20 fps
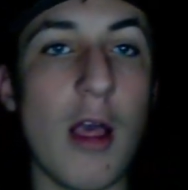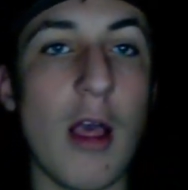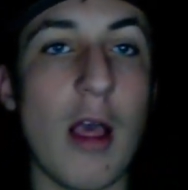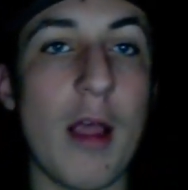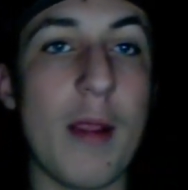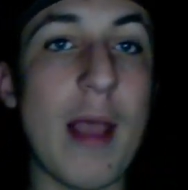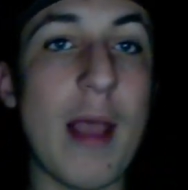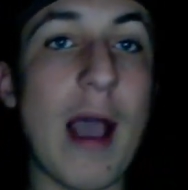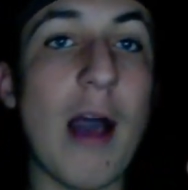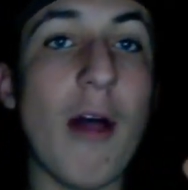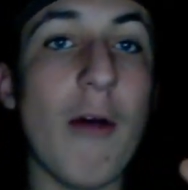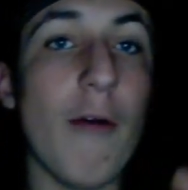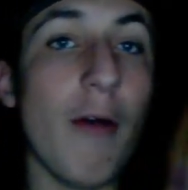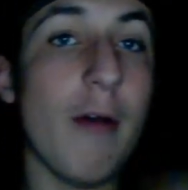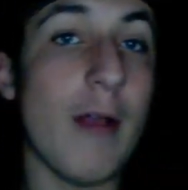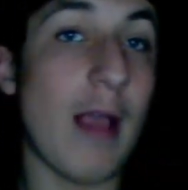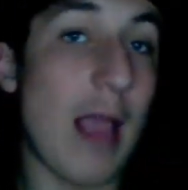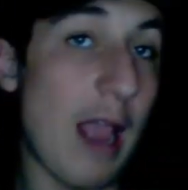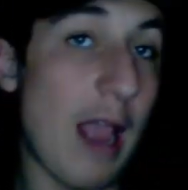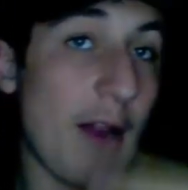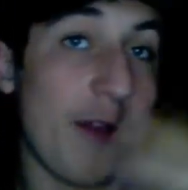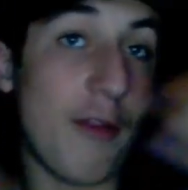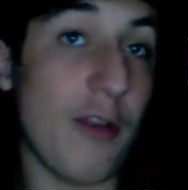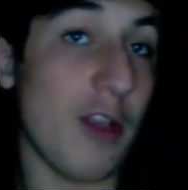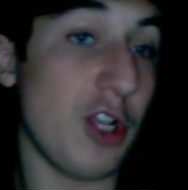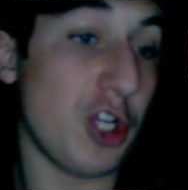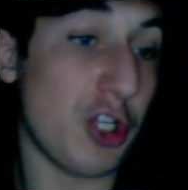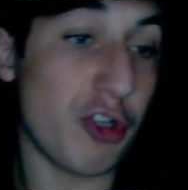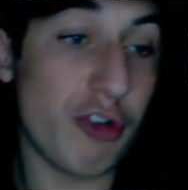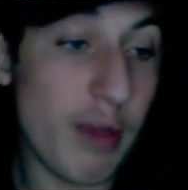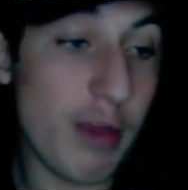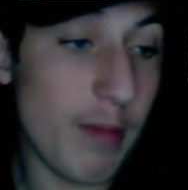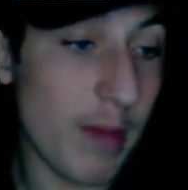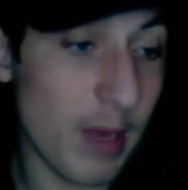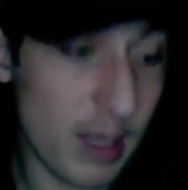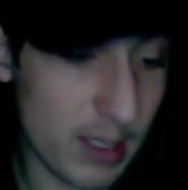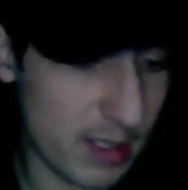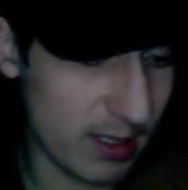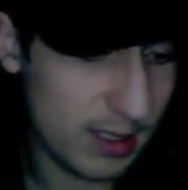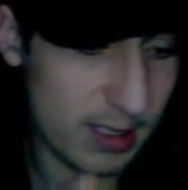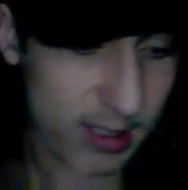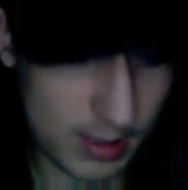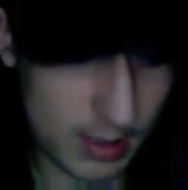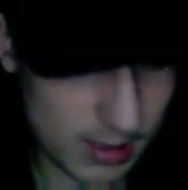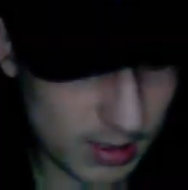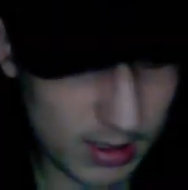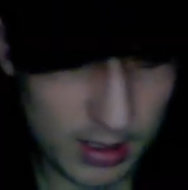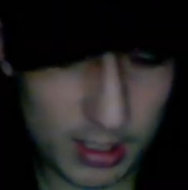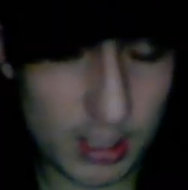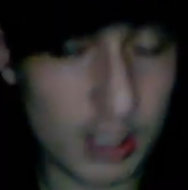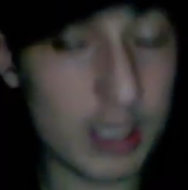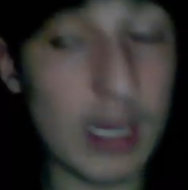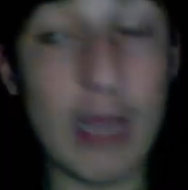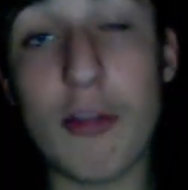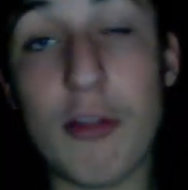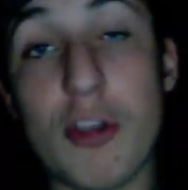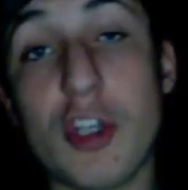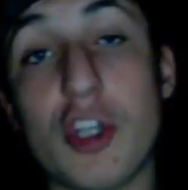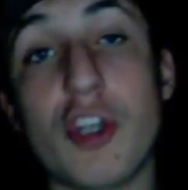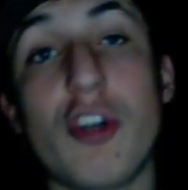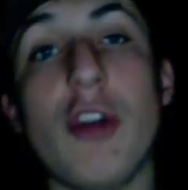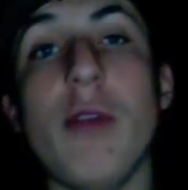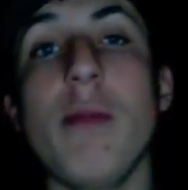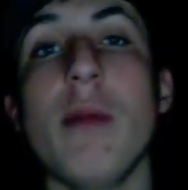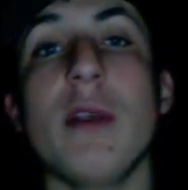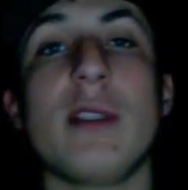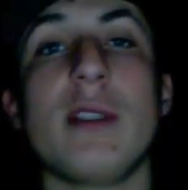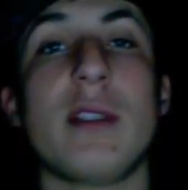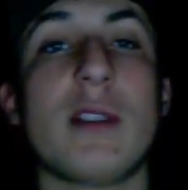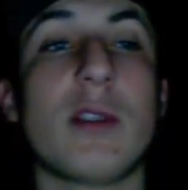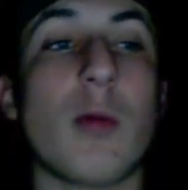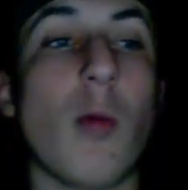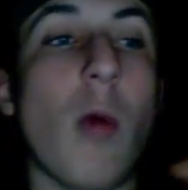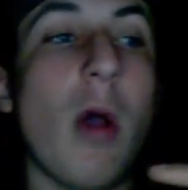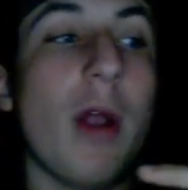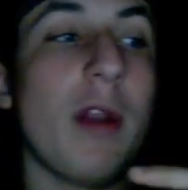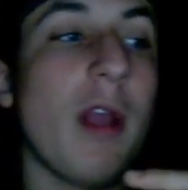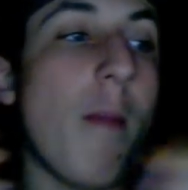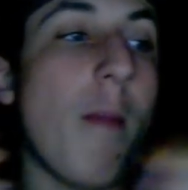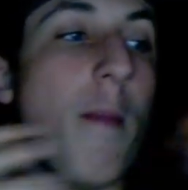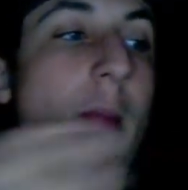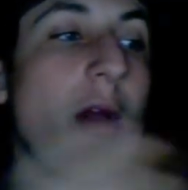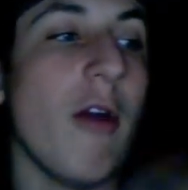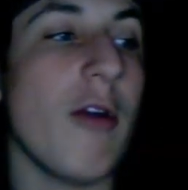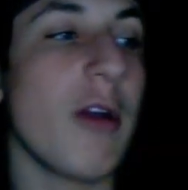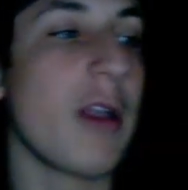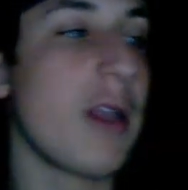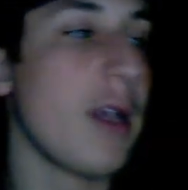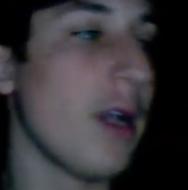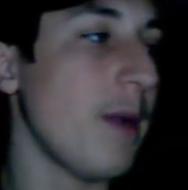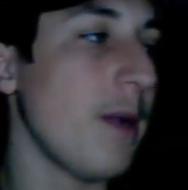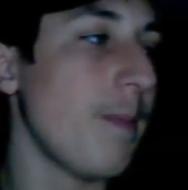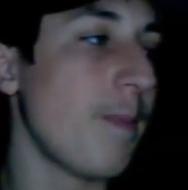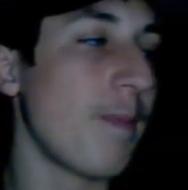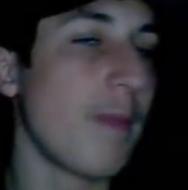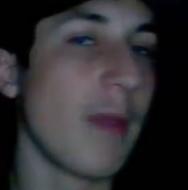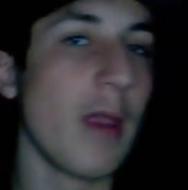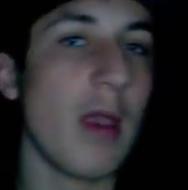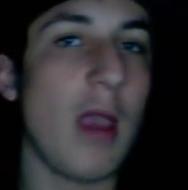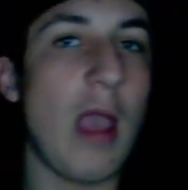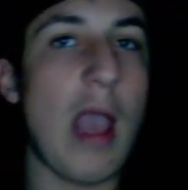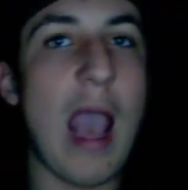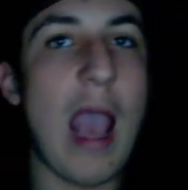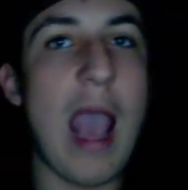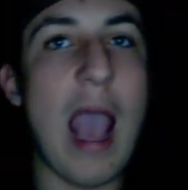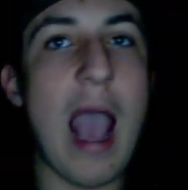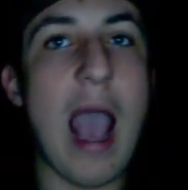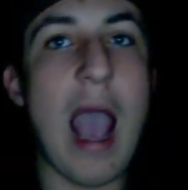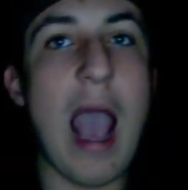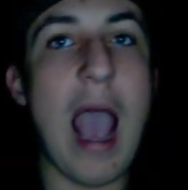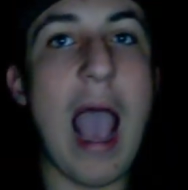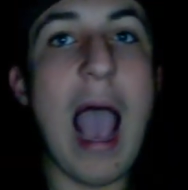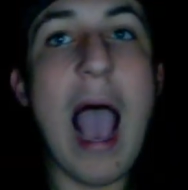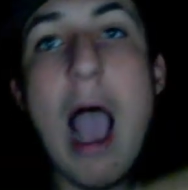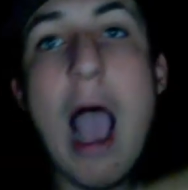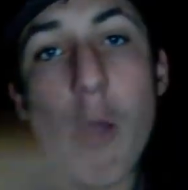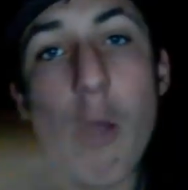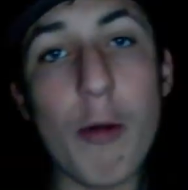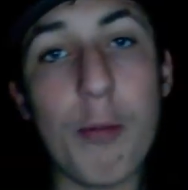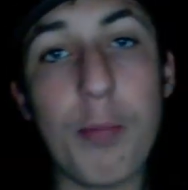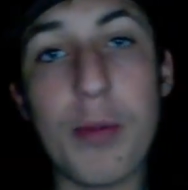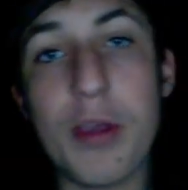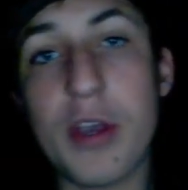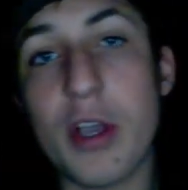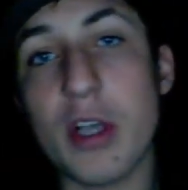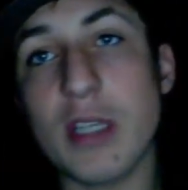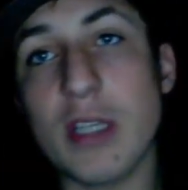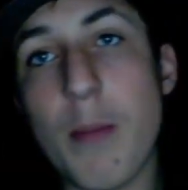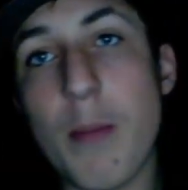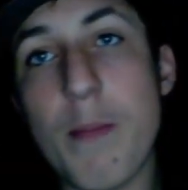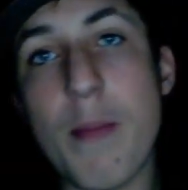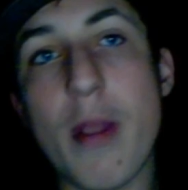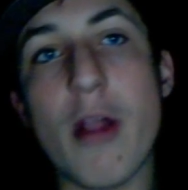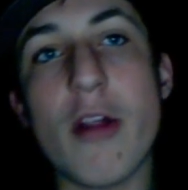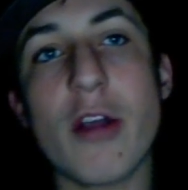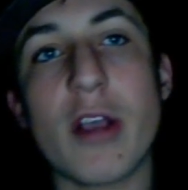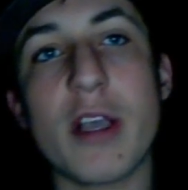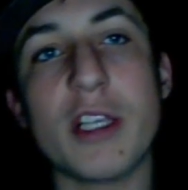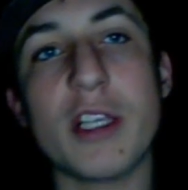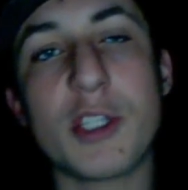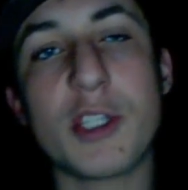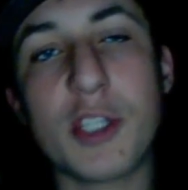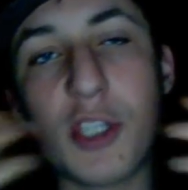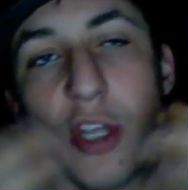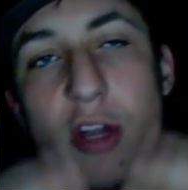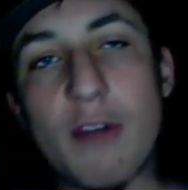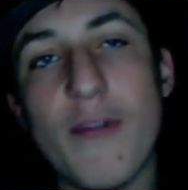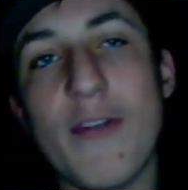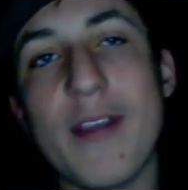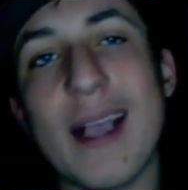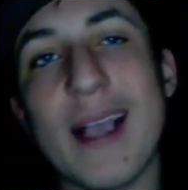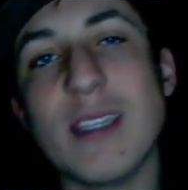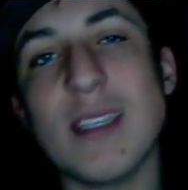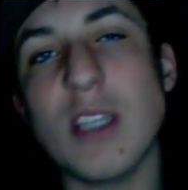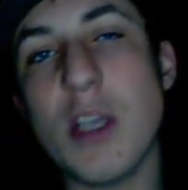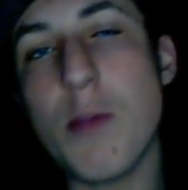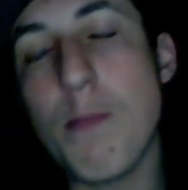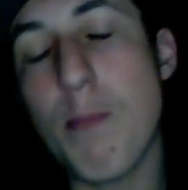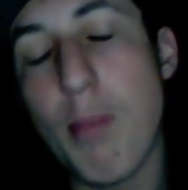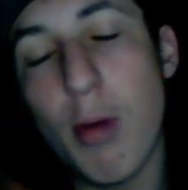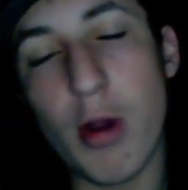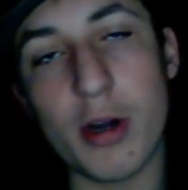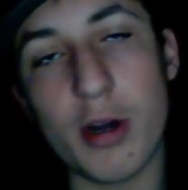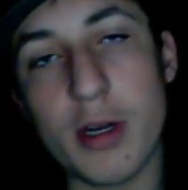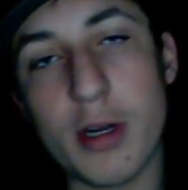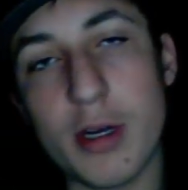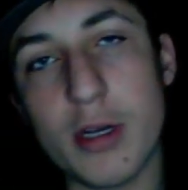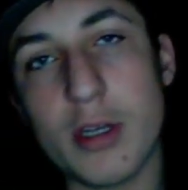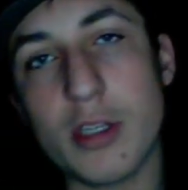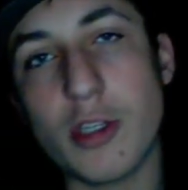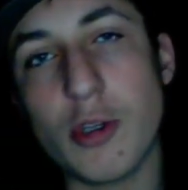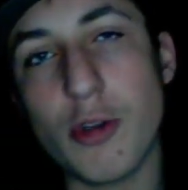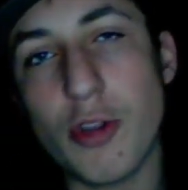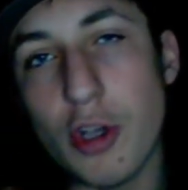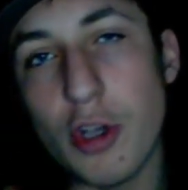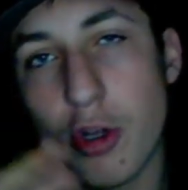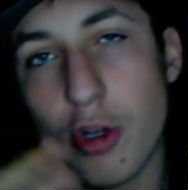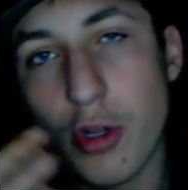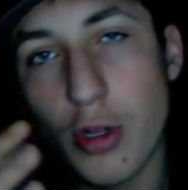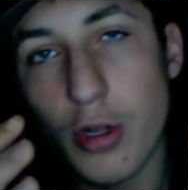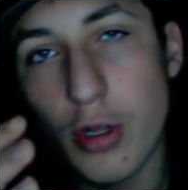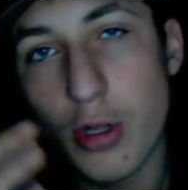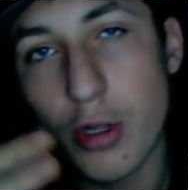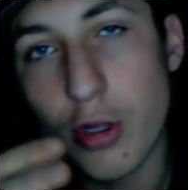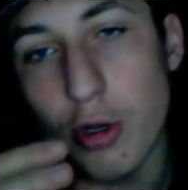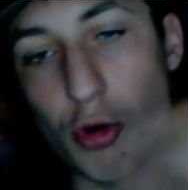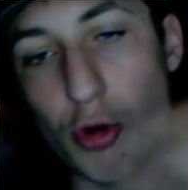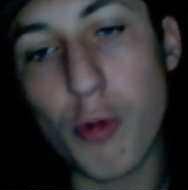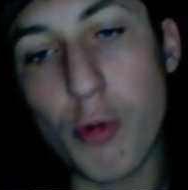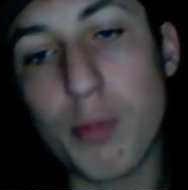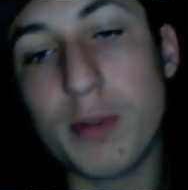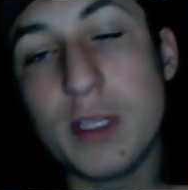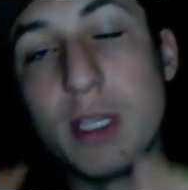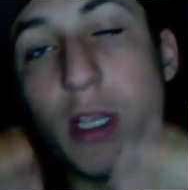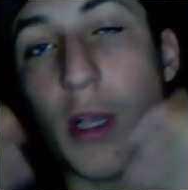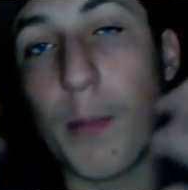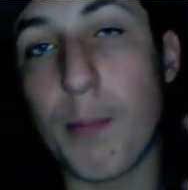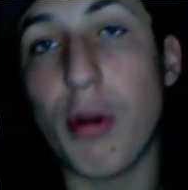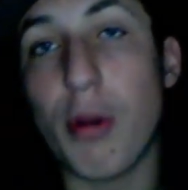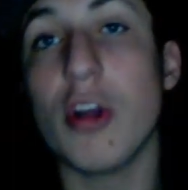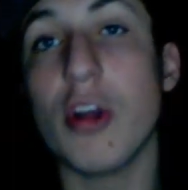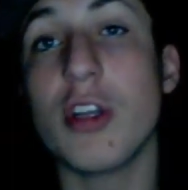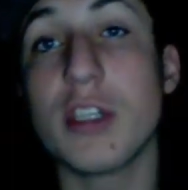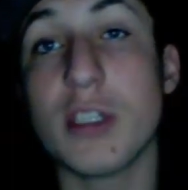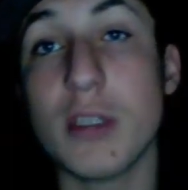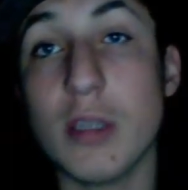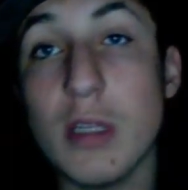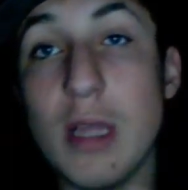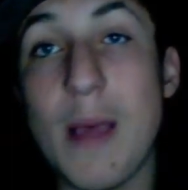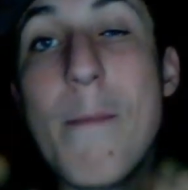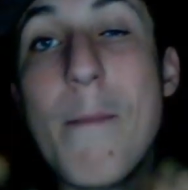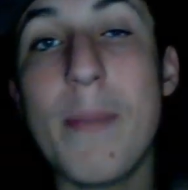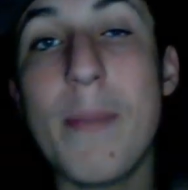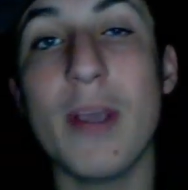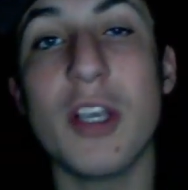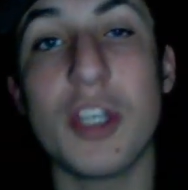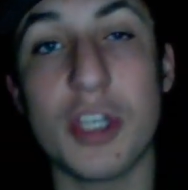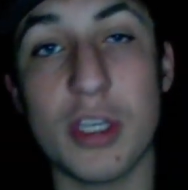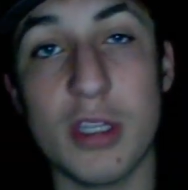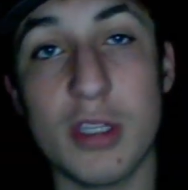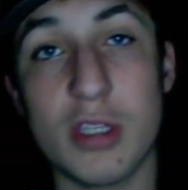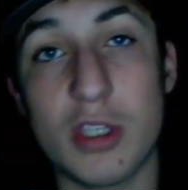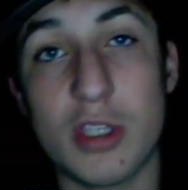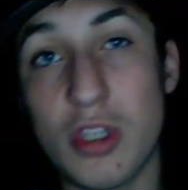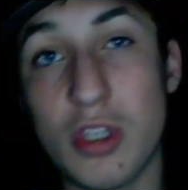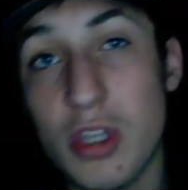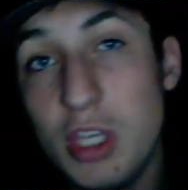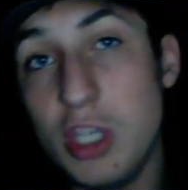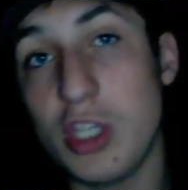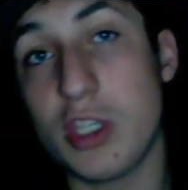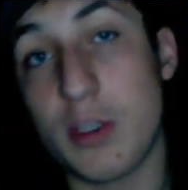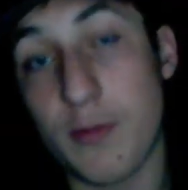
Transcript: Now, and the extremists want America out because America is serving as a burden to the group's personal ambitions, to these